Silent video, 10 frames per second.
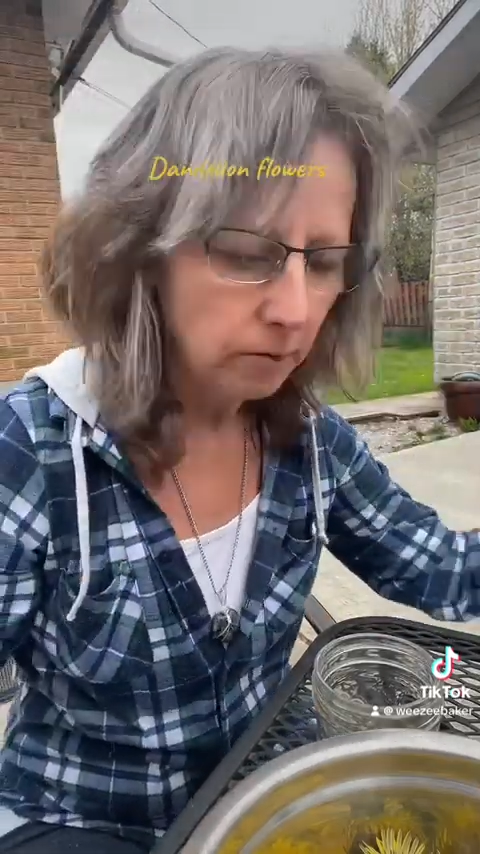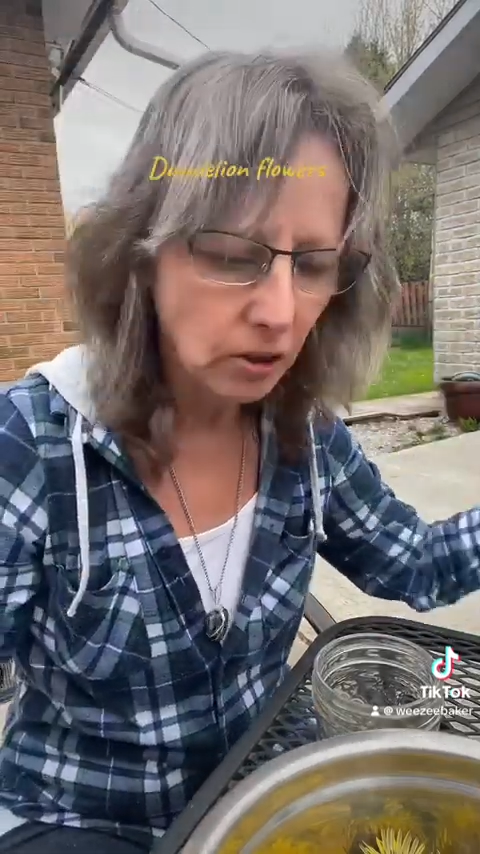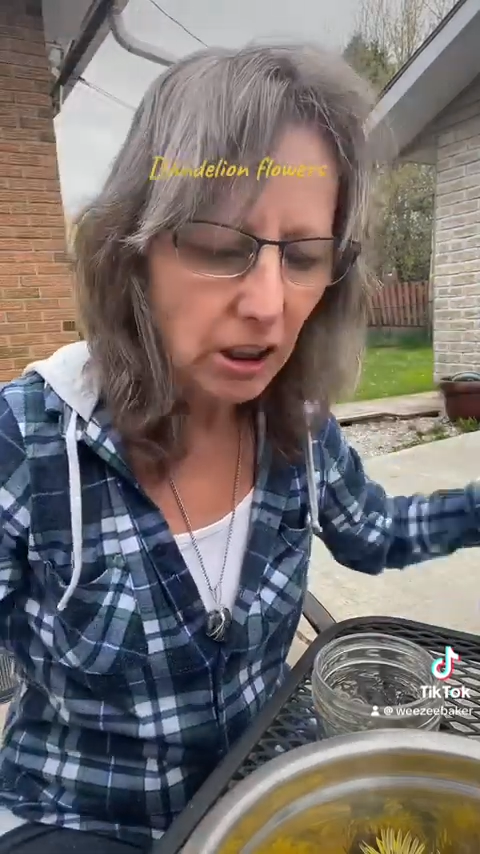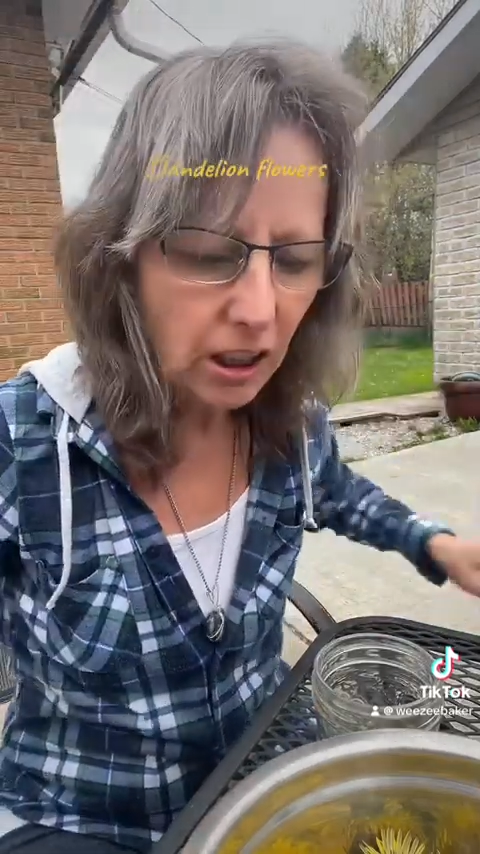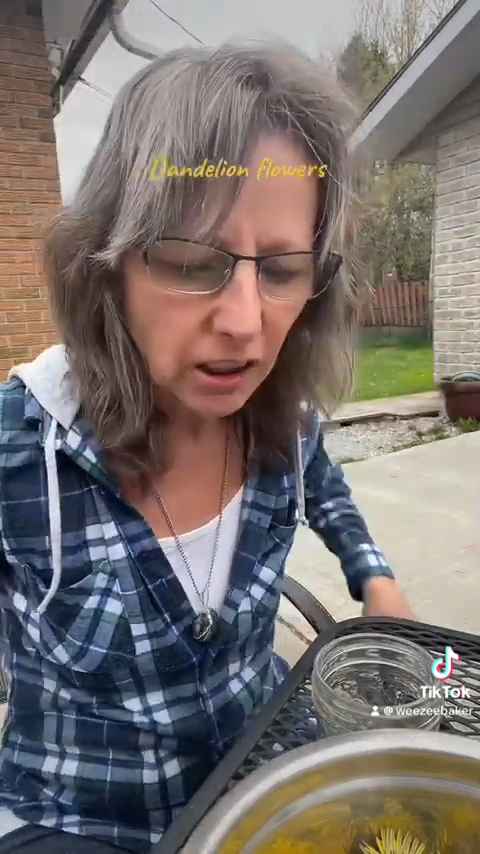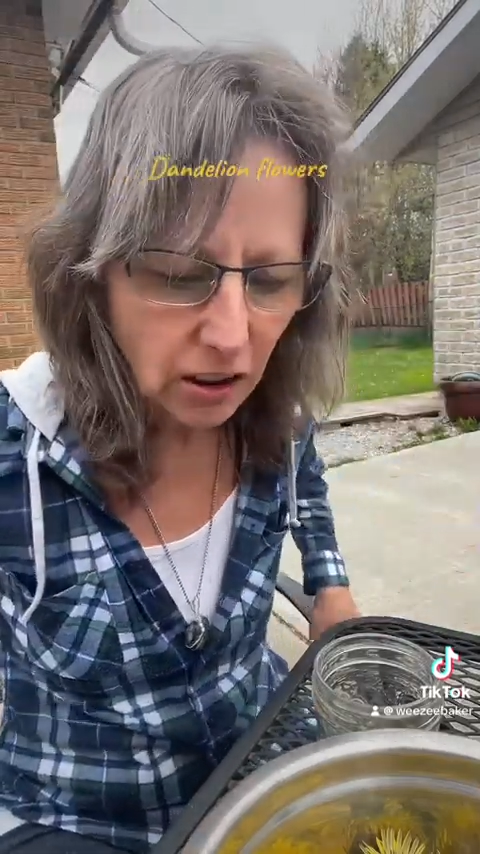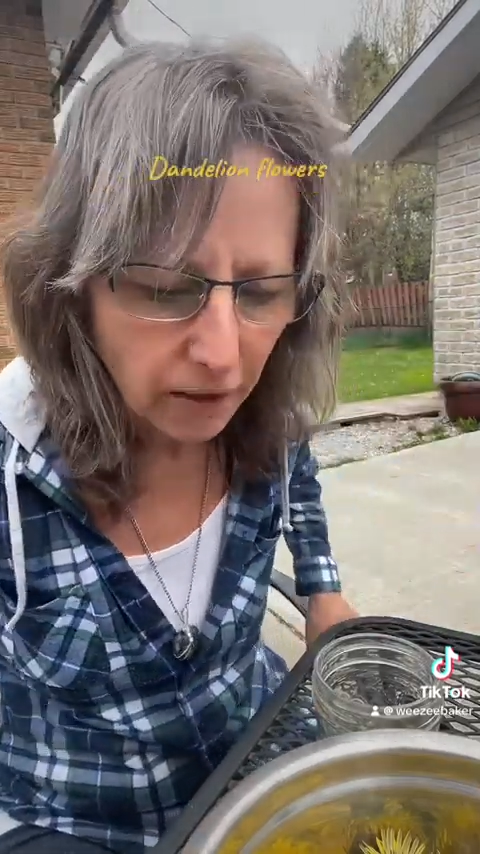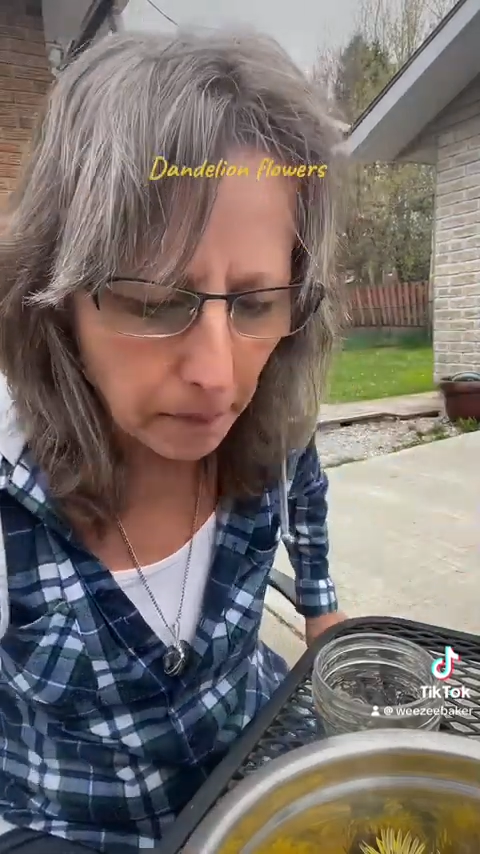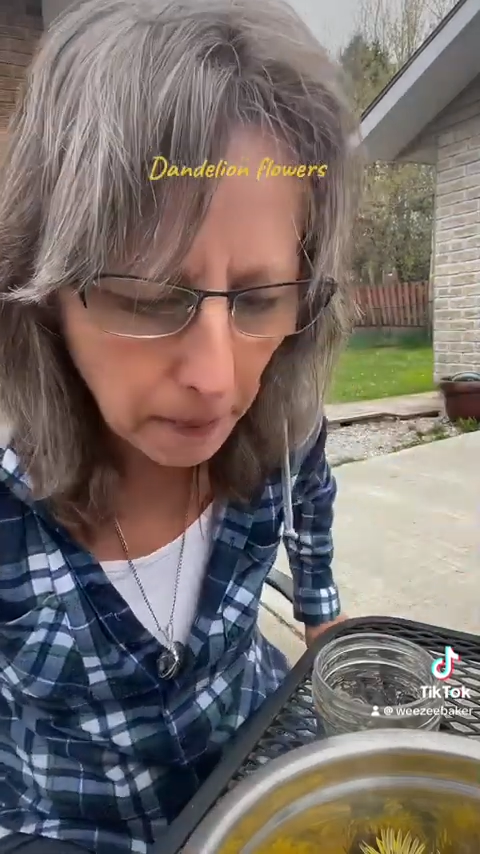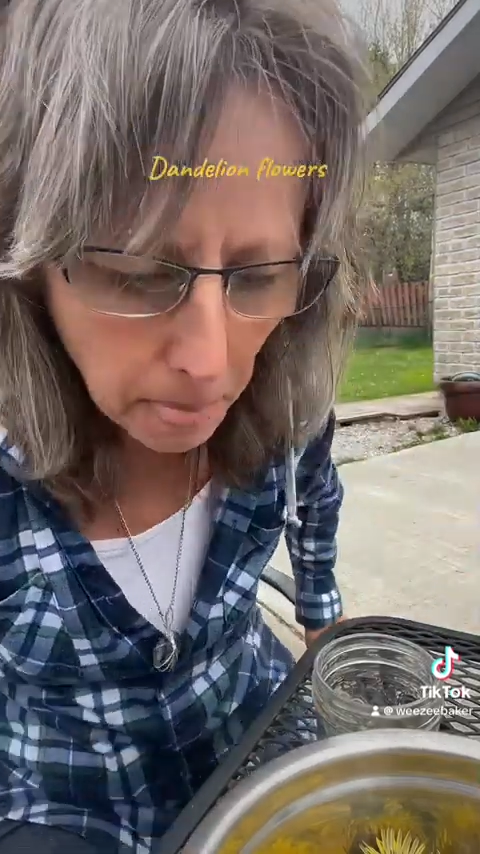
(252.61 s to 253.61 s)
Eat that stuff,
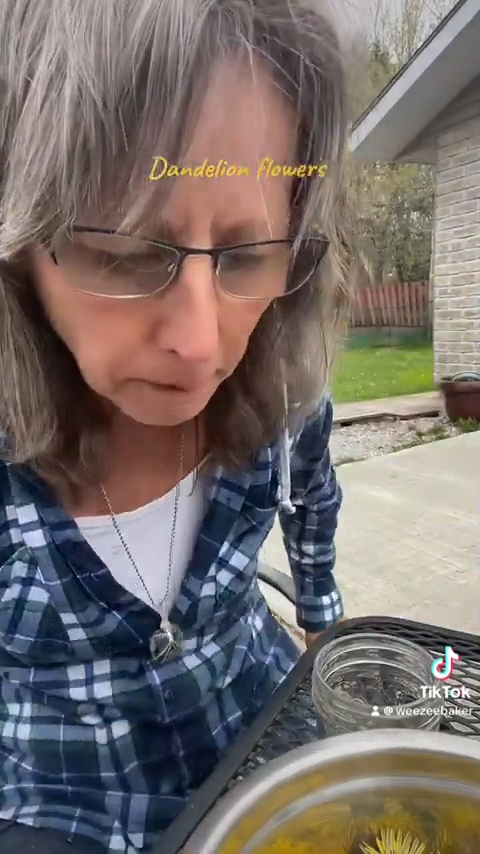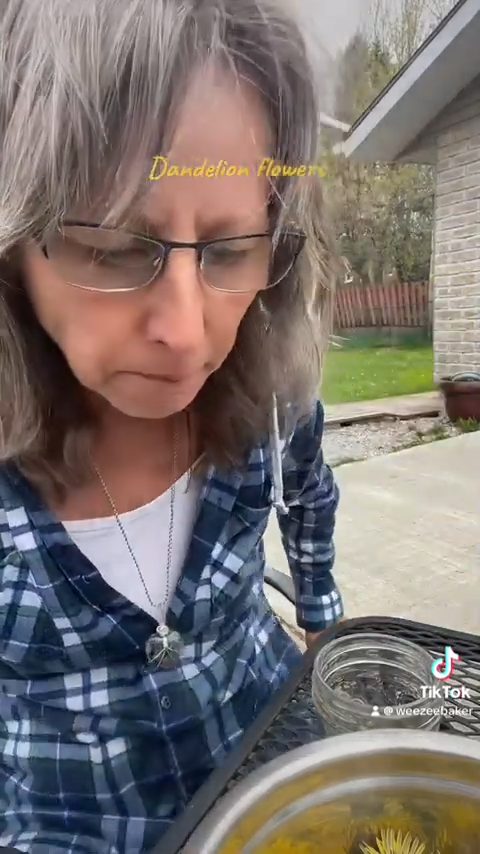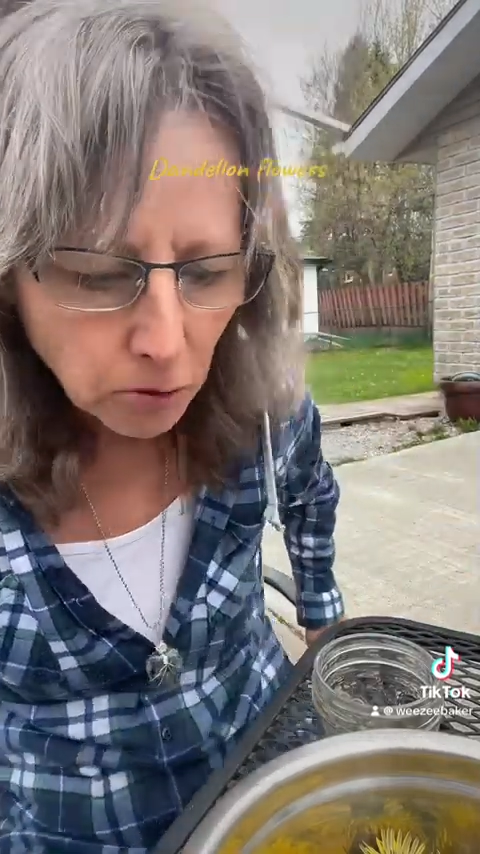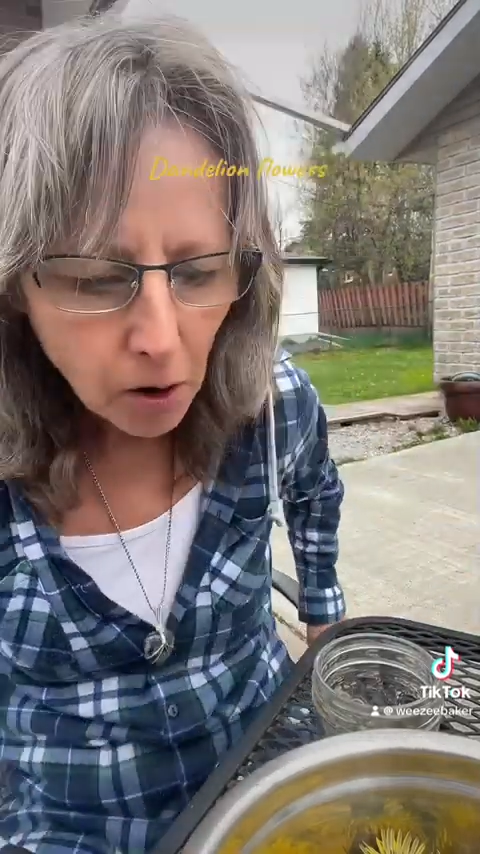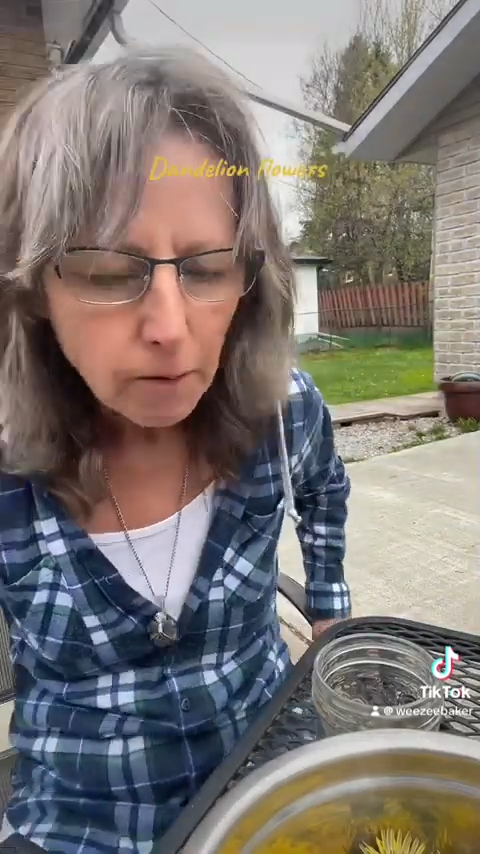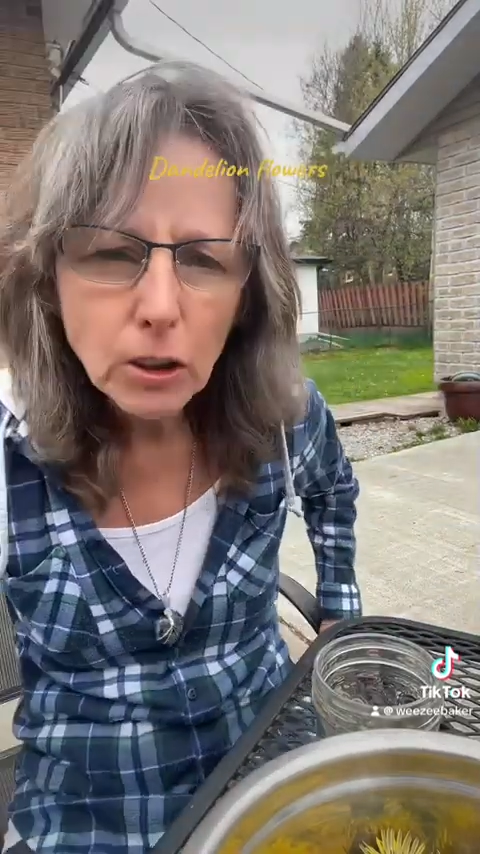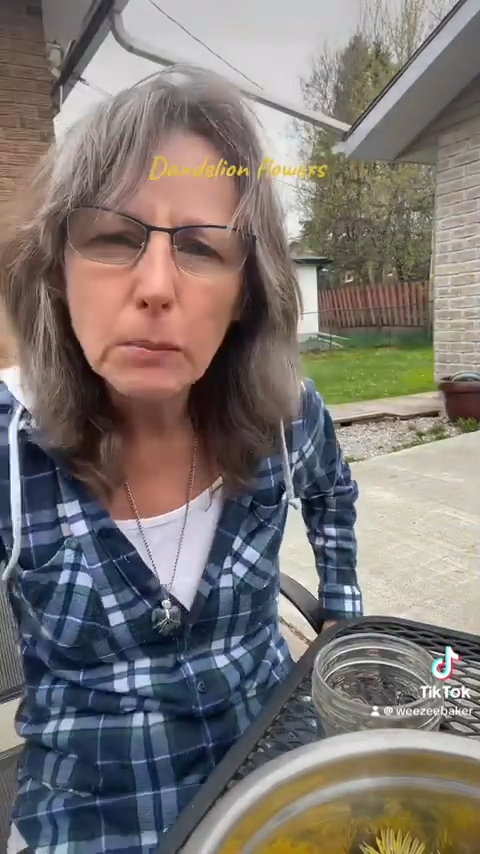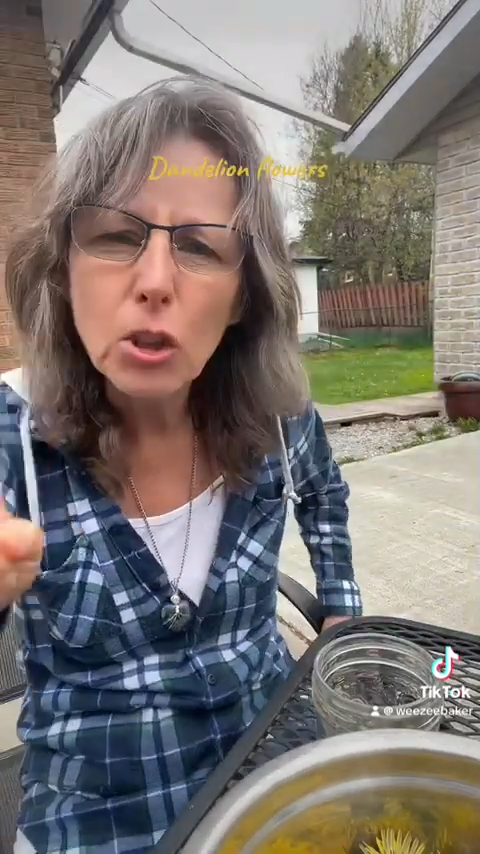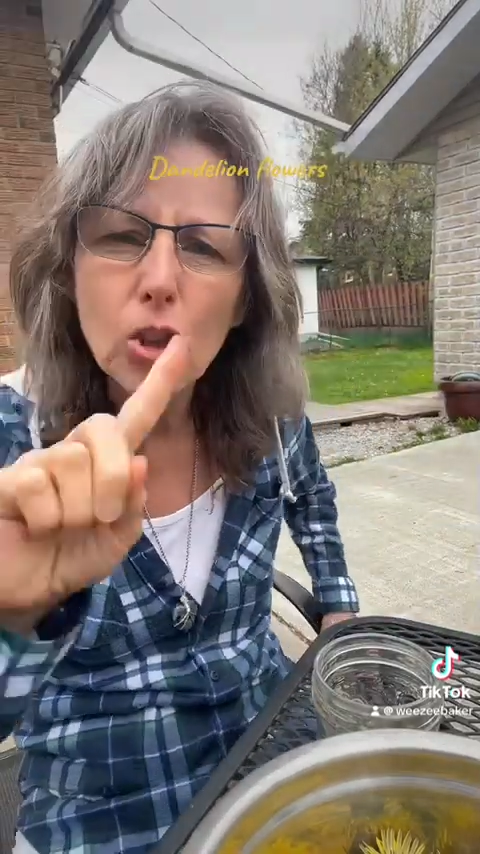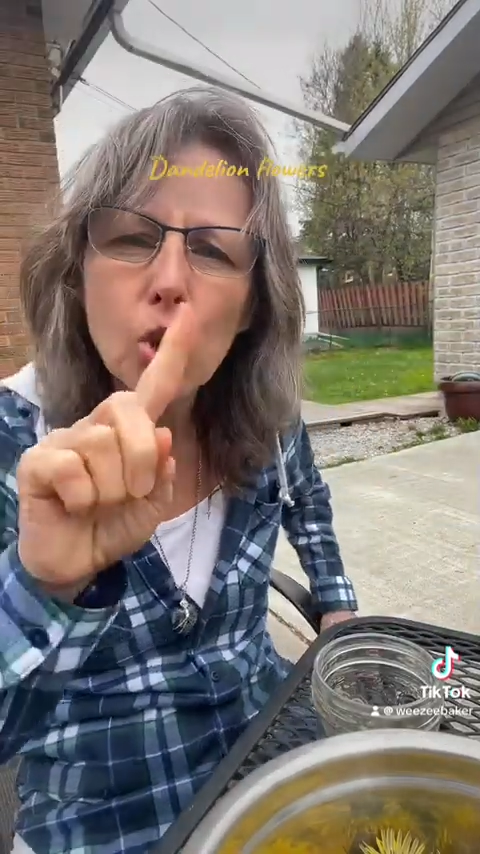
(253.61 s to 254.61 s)
man. Just
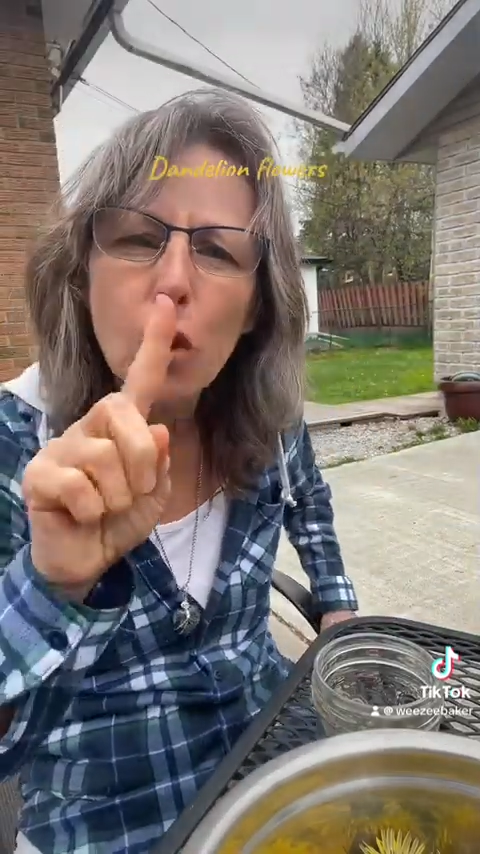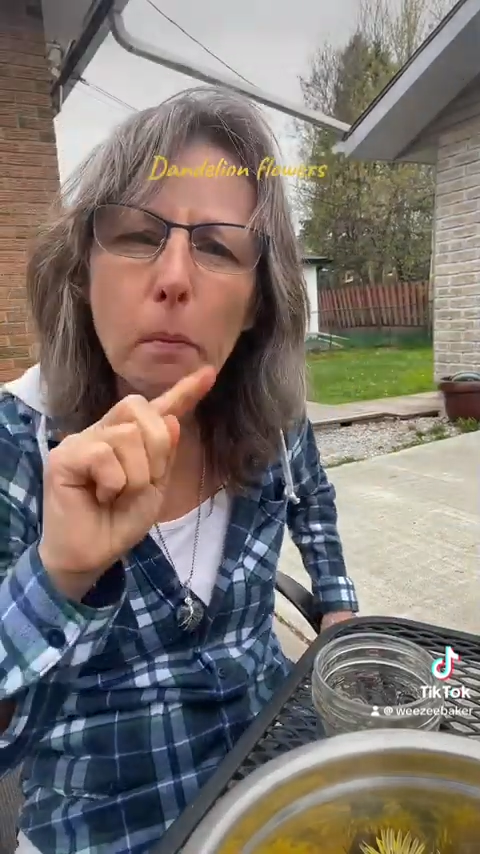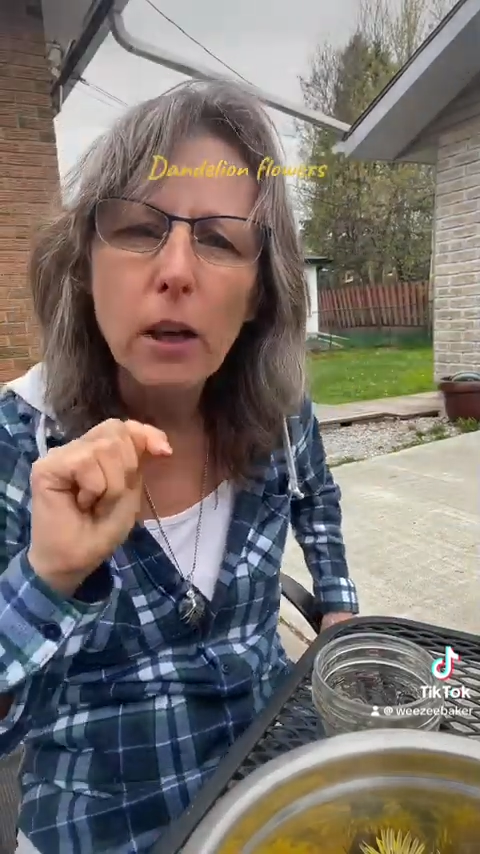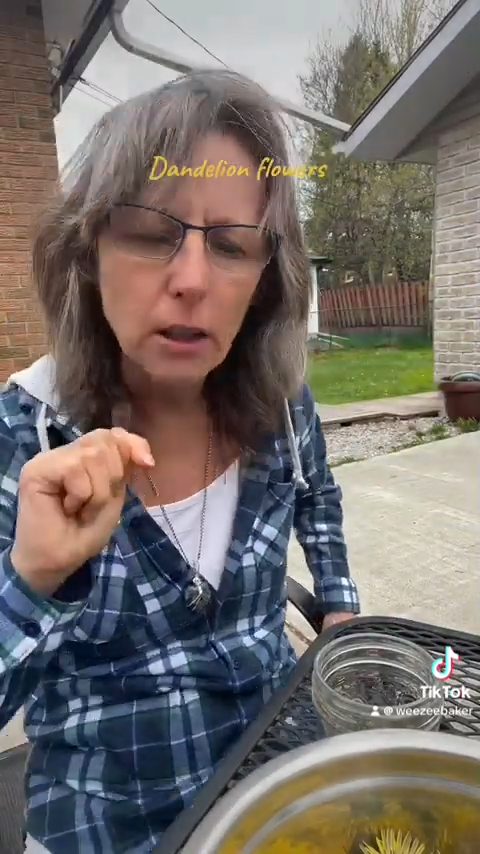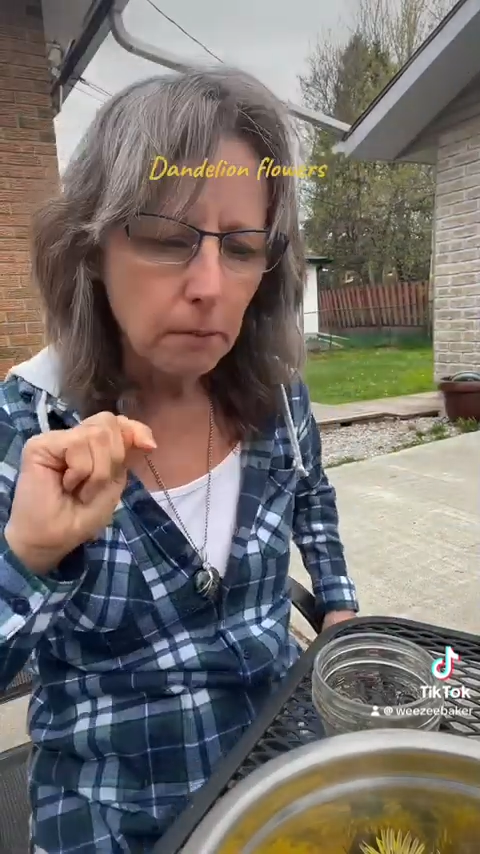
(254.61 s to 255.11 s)
make sure there's no bugs.